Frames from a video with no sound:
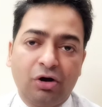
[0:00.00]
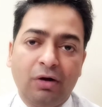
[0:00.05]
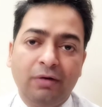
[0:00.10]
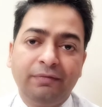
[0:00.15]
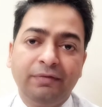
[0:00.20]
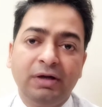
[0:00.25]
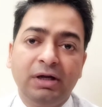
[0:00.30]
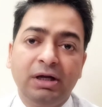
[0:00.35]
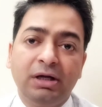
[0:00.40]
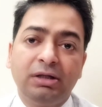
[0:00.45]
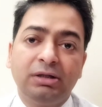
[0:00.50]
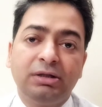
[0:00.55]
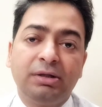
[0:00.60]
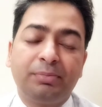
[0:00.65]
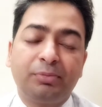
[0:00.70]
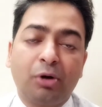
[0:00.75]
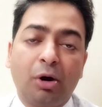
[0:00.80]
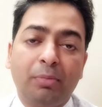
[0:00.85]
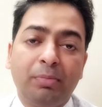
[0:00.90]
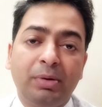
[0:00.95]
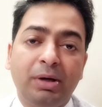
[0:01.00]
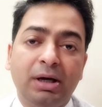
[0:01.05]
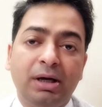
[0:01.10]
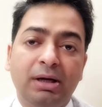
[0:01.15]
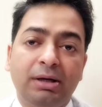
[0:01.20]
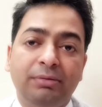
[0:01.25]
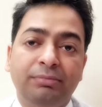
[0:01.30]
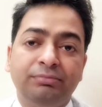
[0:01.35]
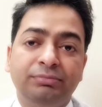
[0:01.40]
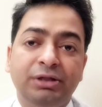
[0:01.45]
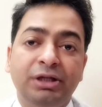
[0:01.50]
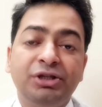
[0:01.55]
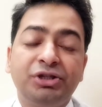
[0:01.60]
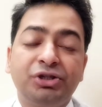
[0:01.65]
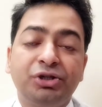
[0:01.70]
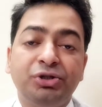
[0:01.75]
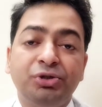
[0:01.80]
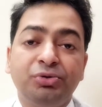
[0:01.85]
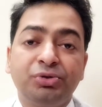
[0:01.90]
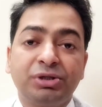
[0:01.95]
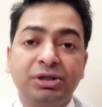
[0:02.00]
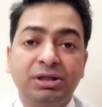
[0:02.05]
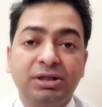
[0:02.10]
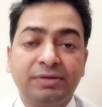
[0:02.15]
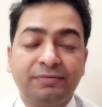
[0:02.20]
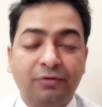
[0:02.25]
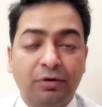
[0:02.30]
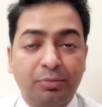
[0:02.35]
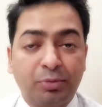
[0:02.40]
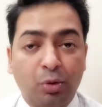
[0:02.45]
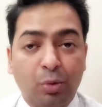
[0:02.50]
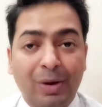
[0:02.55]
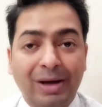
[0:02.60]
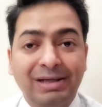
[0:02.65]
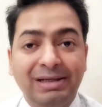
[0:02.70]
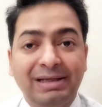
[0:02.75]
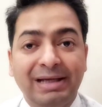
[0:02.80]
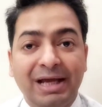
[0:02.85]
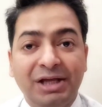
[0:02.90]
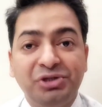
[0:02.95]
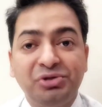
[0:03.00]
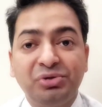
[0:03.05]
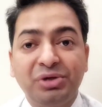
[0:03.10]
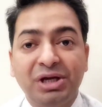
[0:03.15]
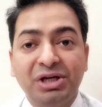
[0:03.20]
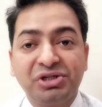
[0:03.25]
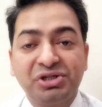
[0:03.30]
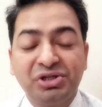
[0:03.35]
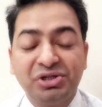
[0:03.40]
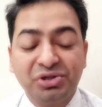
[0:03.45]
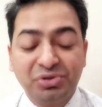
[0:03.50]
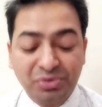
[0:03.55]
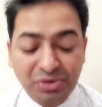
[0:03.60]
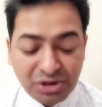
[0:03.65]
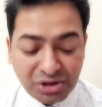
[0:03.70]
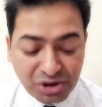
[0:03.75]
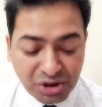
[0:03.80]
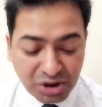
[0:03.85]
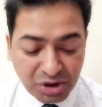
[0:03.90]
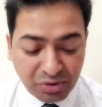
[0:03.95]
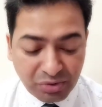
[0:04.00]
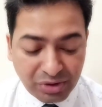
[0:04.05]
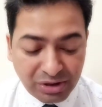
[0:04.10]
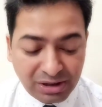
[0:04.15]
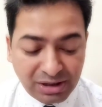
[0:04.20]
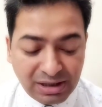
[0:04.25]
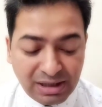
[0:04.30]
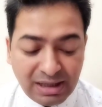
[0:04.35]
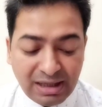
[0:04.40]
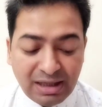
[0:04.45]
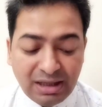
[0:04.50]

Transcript: of the proper institutions for providing education to the children,